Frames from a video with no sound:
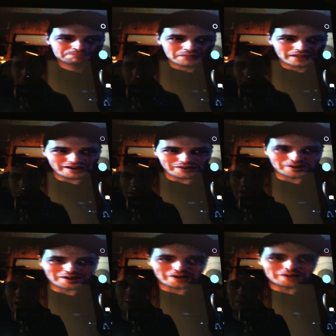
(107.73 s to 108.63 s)
There we
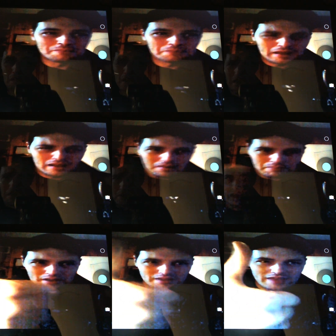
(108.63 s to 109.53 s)
go.
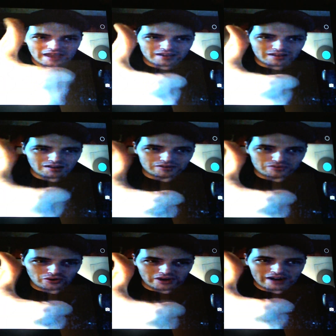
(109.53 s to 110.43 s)
Big thank you to
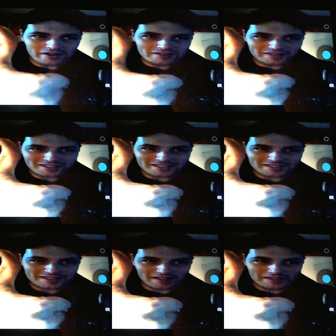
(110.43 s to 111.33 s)
Dorregaray and J C
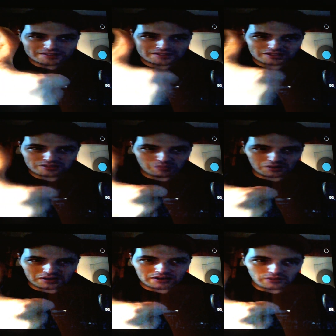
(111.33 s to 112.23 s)
Sullins. This is
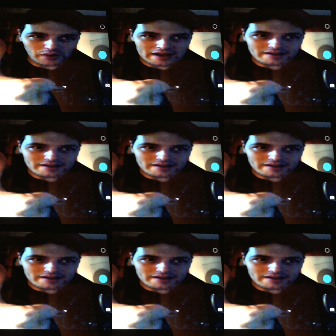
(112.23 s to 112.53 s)
working great.